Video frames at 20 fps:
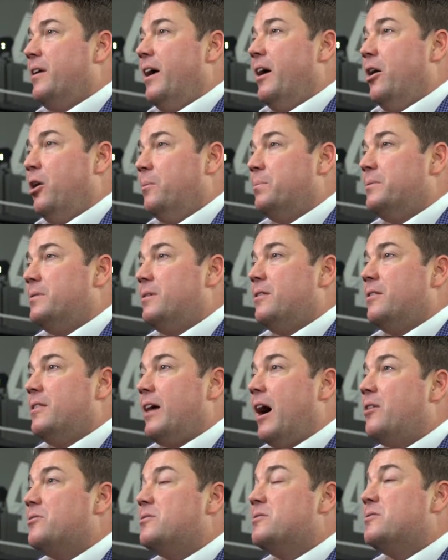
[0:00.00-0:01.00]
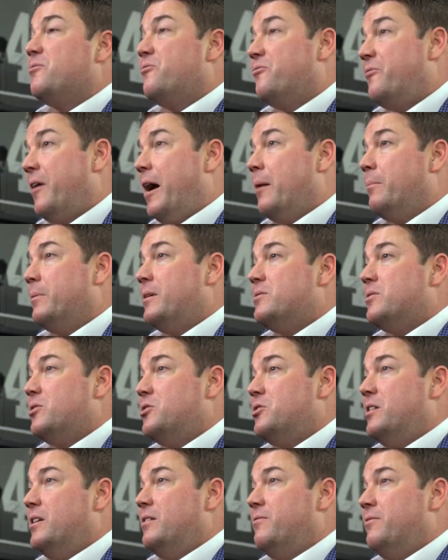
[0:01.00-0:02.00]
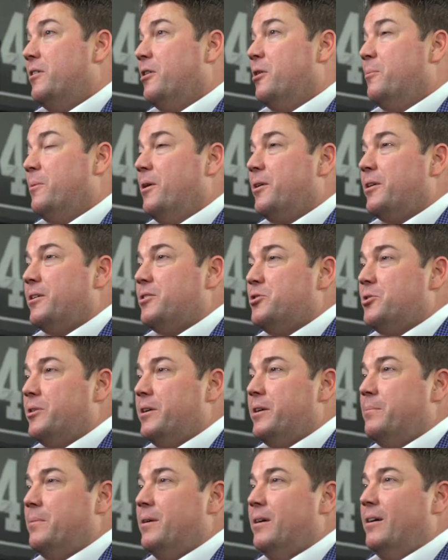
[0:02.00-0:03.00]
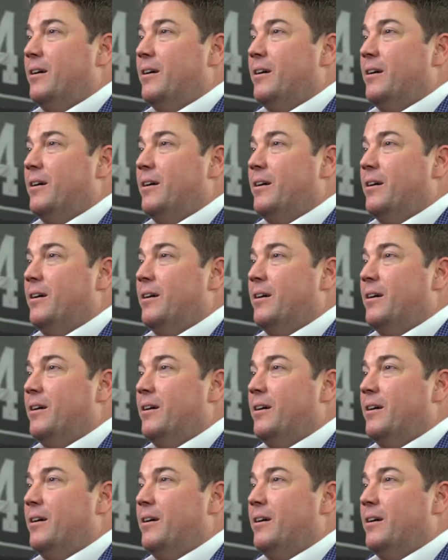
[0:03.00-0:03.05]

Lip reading: helped thousands of families achieve their American dream.